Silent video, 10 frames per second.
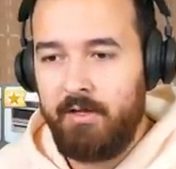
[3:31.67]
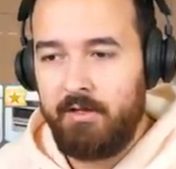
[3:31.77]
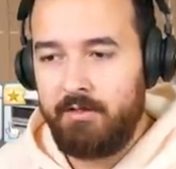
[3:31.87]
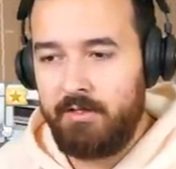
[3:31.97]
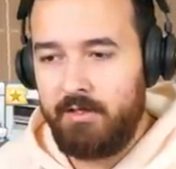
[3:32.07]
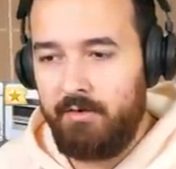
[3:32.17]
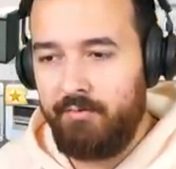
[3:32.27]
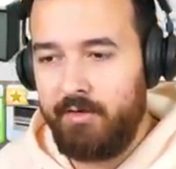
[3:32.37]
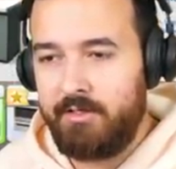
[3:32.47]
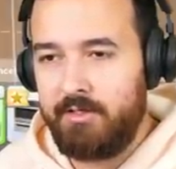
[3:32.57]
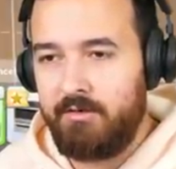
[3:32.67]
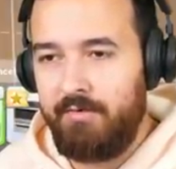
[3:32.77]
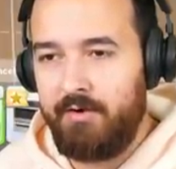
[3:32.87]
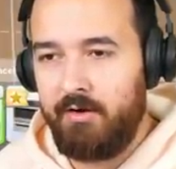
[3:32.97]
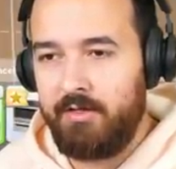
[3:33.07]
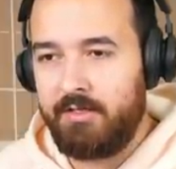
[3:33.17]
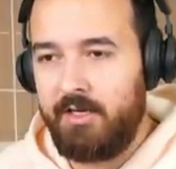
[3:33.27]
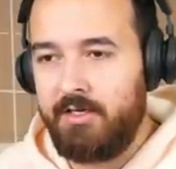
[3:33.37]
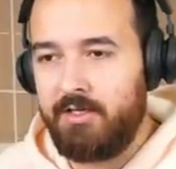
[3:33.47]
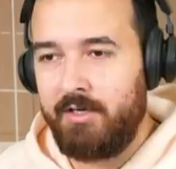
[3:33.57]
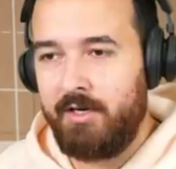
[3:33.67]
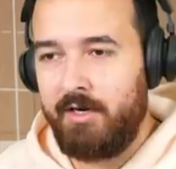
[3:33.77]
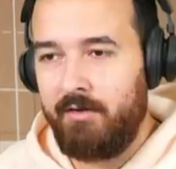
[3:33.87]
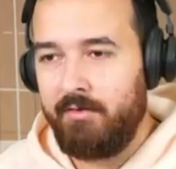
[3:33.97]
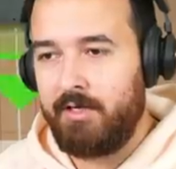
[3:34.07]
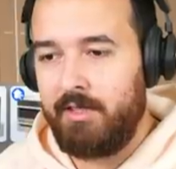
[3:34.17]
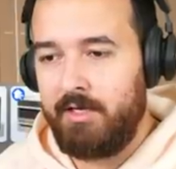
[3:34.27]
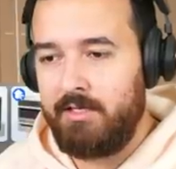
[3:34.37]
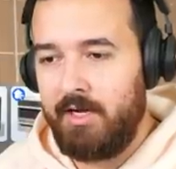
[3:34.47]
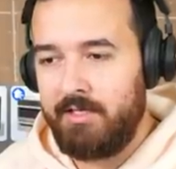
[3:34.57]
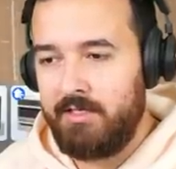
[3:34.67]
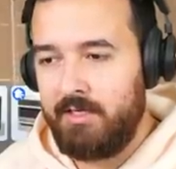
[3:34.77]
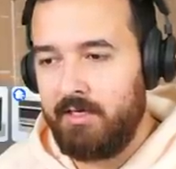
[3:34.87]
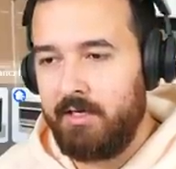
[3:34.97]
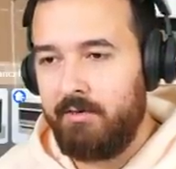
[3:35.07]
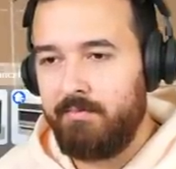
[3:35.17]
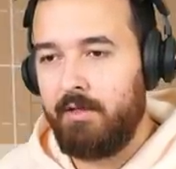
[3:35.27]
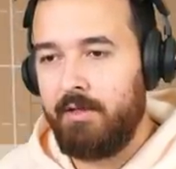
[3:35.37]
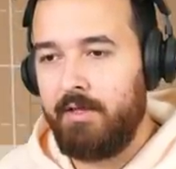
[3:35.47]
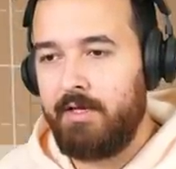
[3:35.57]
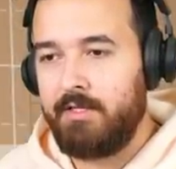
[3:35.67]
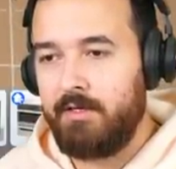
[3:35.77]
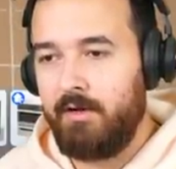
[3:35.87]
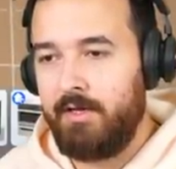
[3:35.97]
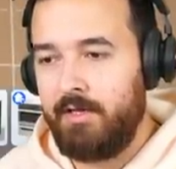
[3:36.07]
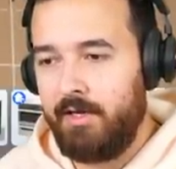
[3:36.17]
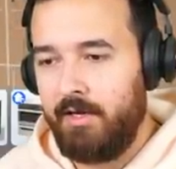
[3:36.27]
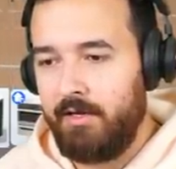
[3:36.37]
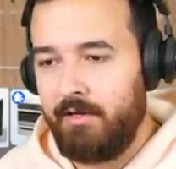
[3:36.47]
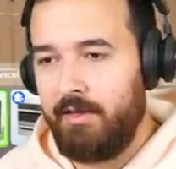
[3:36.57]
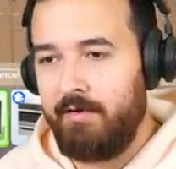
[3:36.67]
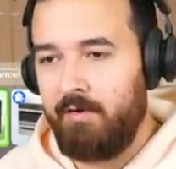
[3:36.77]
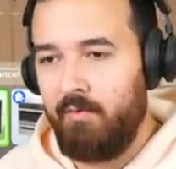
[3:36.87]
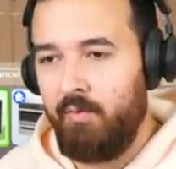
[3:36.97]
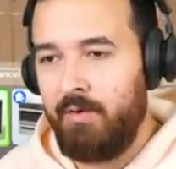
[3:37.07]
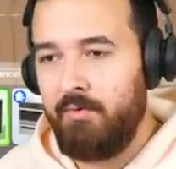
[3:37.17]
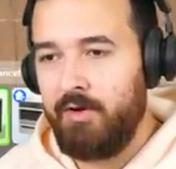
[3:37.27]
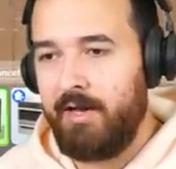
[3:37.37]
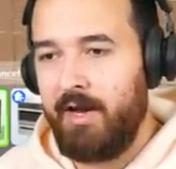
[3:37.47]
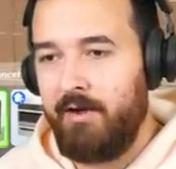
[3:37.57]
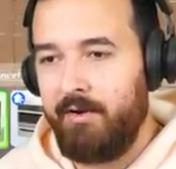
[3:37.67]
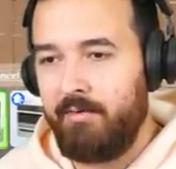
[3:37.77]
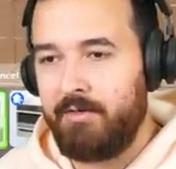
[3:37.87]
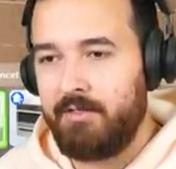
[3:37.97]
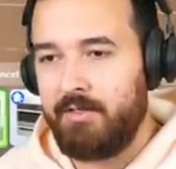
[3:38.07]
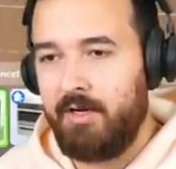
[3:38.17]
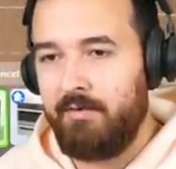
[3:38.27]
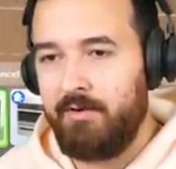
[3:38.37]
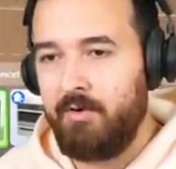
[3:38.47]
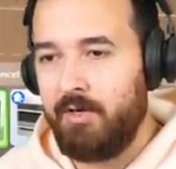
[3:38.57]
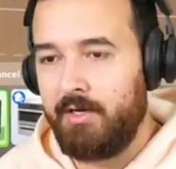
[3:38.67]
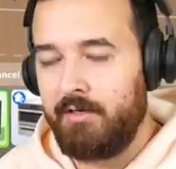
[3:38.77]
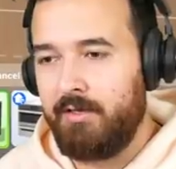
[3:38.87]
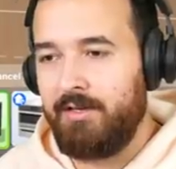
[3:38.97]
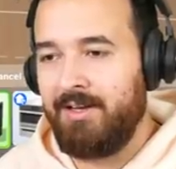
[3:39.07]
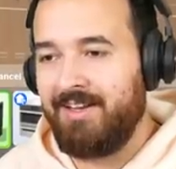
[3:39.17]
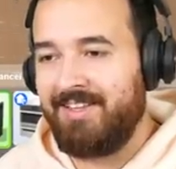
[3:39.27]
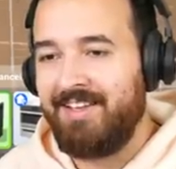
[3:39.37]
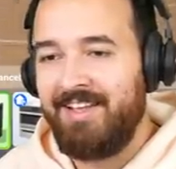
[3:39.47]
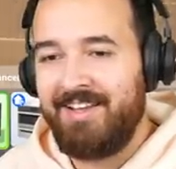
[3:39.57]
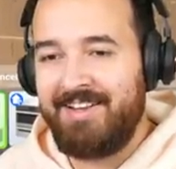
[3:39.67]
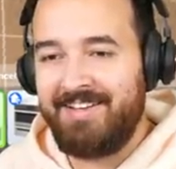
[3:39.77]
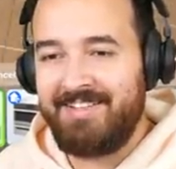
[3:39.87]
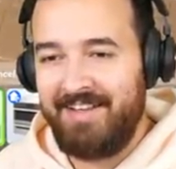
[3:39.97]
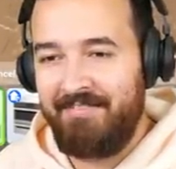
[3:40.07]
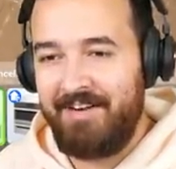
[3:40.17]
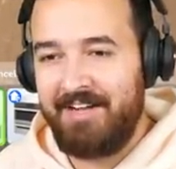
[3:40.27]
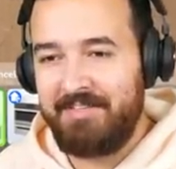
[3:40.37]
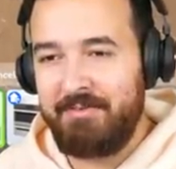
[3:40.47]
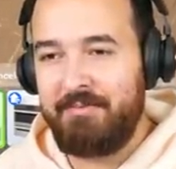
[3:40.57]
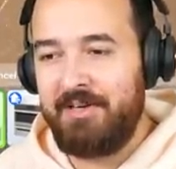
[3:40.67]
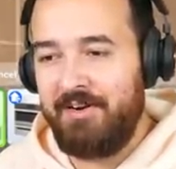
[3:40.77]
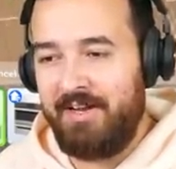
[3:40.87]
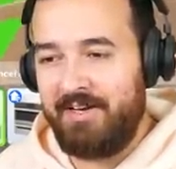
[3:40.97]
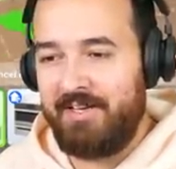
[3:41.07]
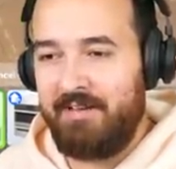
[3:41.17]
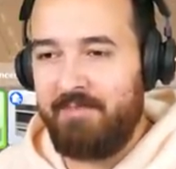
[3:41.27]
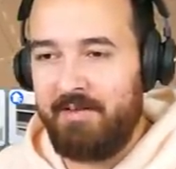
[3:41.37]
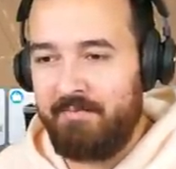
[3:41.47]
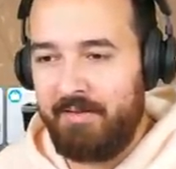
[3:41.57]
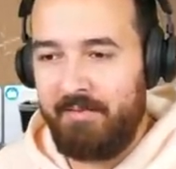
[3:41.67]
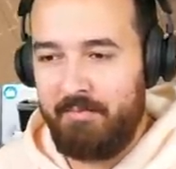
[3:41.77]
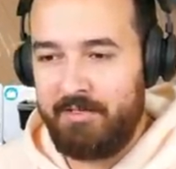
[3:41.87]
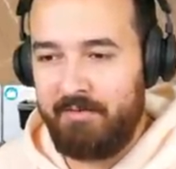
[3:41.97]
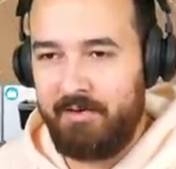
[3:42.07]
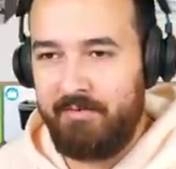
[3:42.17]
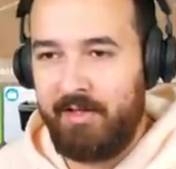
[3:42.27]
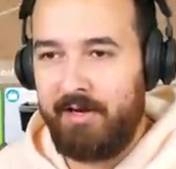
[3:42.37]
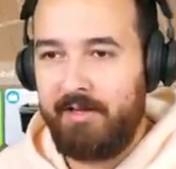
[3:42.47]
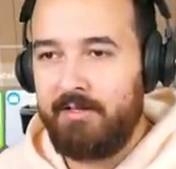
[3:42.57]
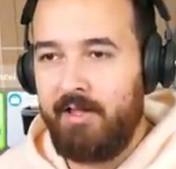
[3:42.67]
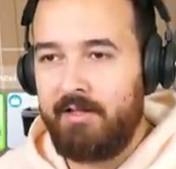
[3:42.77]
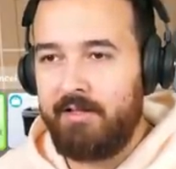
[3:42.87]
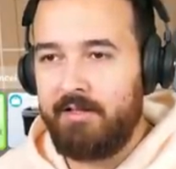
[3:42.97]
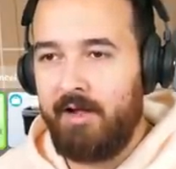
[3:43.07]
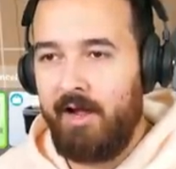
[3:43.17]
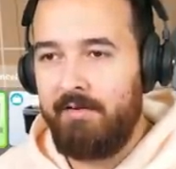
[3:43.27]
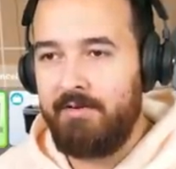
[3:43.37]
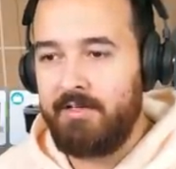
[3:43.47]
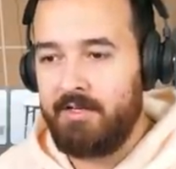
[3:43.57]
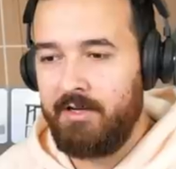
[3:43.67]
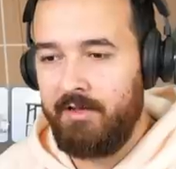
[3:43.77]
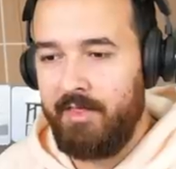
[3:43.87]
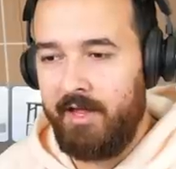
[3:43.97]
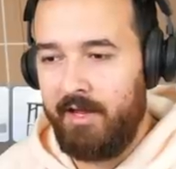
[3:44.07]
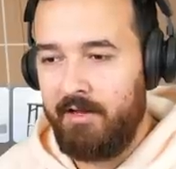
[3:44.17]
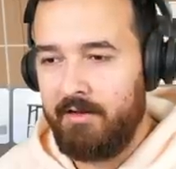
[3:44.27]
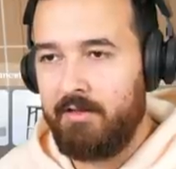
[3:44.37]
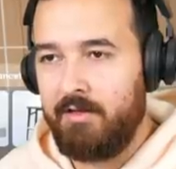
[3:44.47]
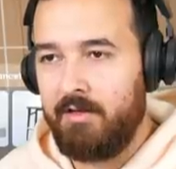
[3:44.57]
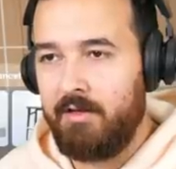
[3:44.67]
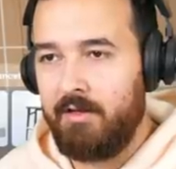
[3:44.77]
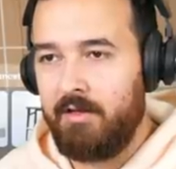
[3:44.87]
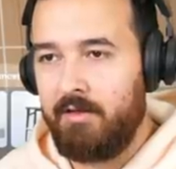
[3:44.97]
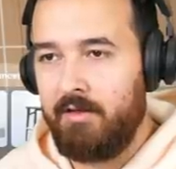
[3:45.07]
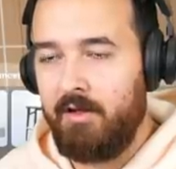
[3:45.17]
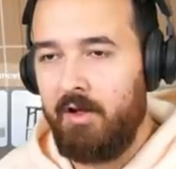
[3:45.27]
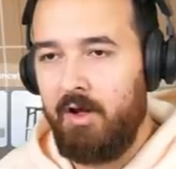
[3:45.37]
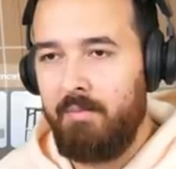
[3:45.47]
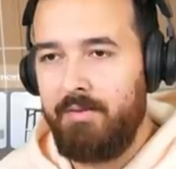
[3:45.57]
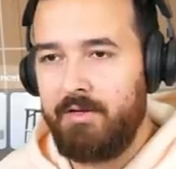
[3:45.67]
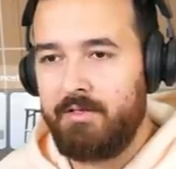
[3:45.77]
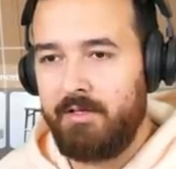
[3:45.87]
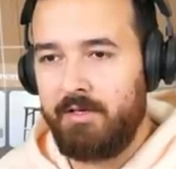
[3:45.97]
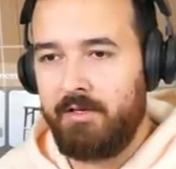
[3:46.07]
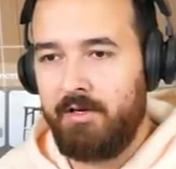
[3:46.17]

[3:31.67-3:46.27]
So let's go fridge. Let's try to figure out this kitchen now. We get these guys in here, then these can go here. And then I've got one more counter, which is kind of annoying. Because, I mean, I guess we don't need to keep it, but maybe we'll just get rid of that. So the, the oven is going to go there. The hub is going to